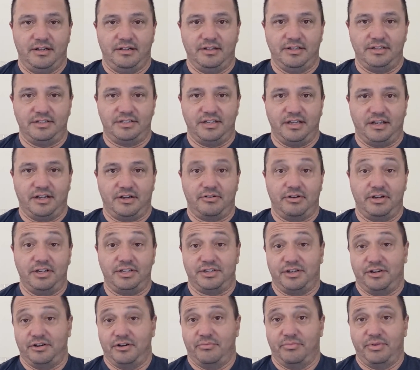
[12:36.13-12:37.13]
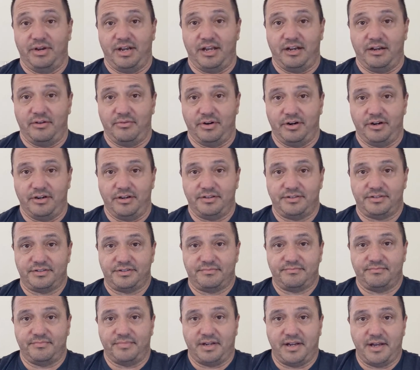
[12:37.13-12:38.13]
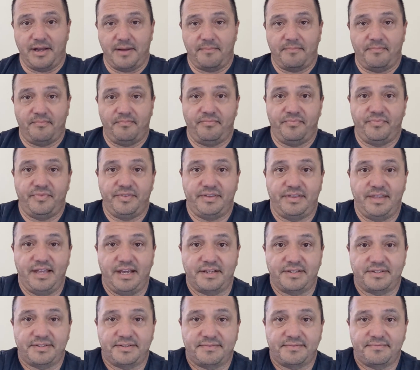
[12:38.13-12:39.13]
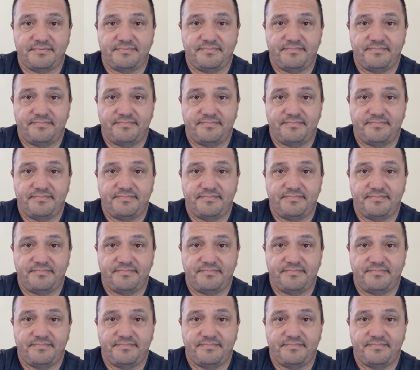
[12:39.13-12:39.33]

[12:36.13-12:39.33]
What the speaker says: let's increase your brand awareness. Okay? Thanks.